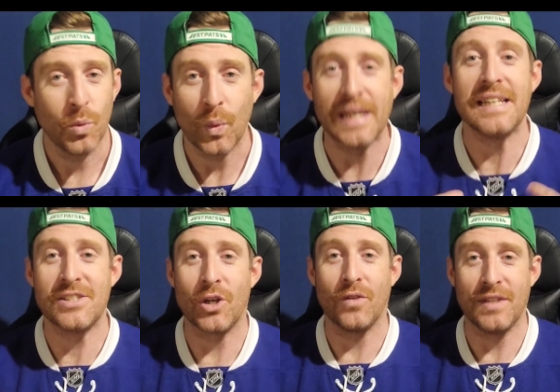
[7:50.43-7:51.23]
We
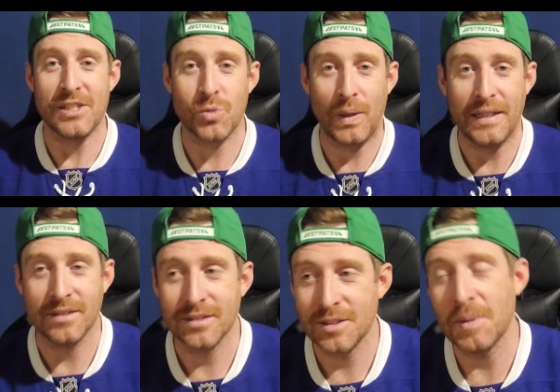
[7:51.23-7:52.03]
deserve this win,
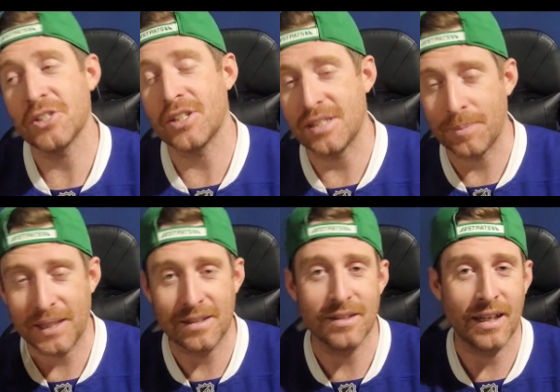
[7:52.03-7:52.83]
especially because they
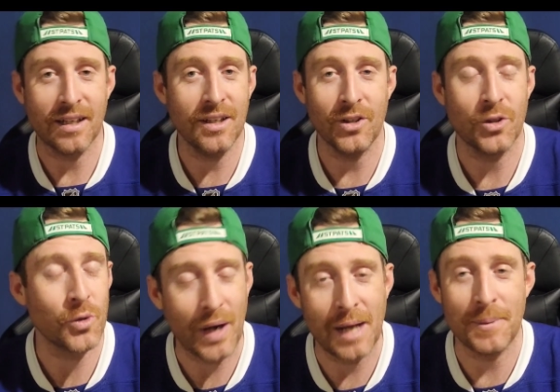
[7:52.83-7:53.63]
played like utter
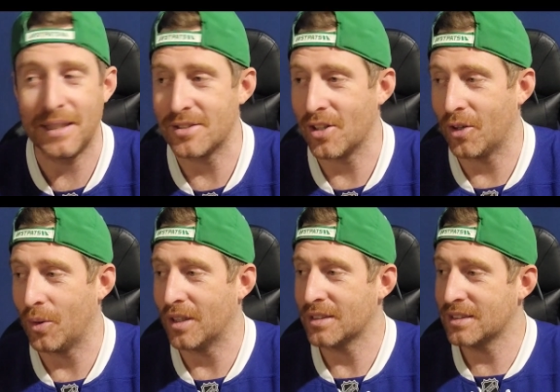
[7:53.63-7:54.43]
crap against
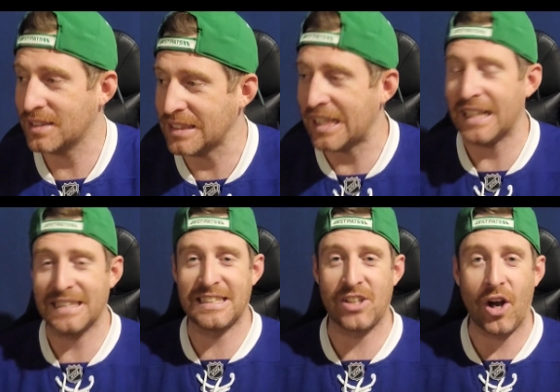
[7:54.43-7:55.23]
Ottawa. God,
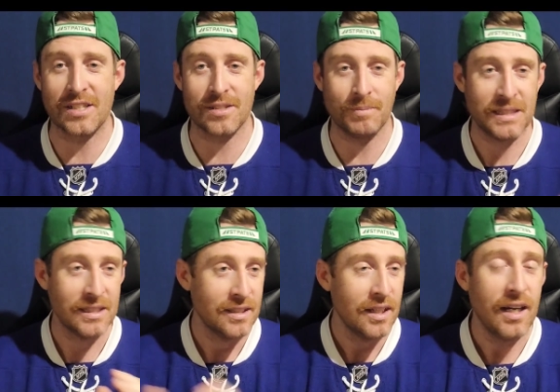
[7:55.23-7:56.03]
this is awesome.
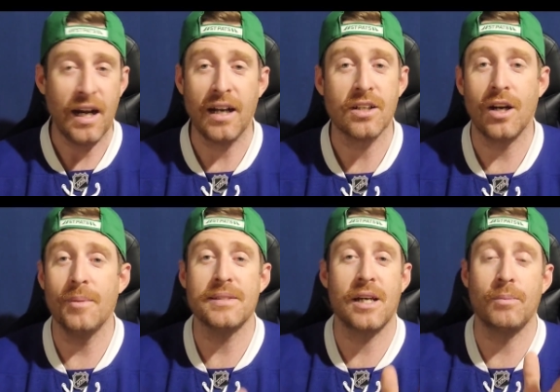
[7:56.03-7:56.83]
Uh,
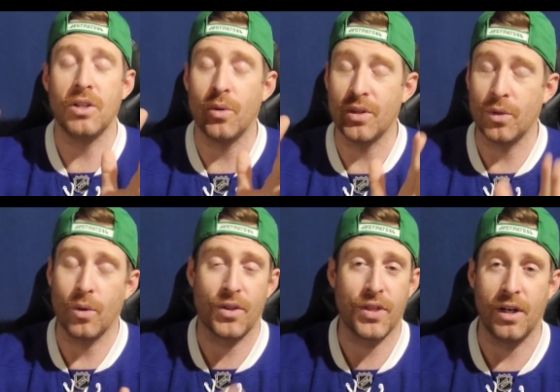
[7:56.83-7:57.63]
comment down below
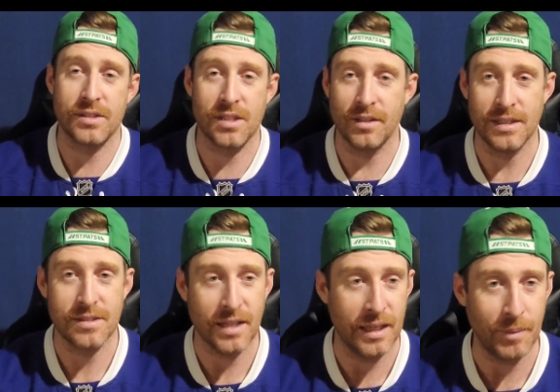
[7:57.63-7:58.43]
your thoughts on this
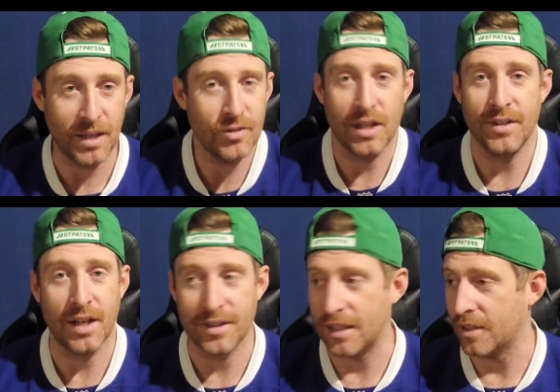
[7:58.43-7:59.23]
game. I've got
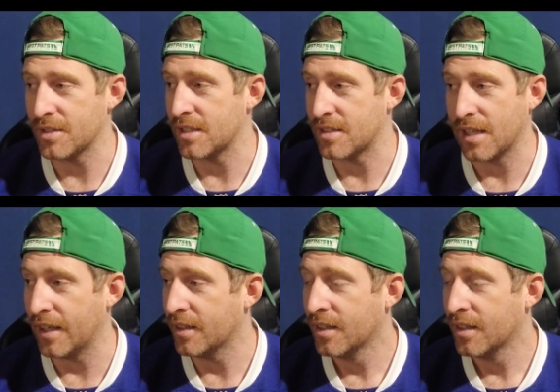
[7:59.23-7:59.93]
nothing else to say.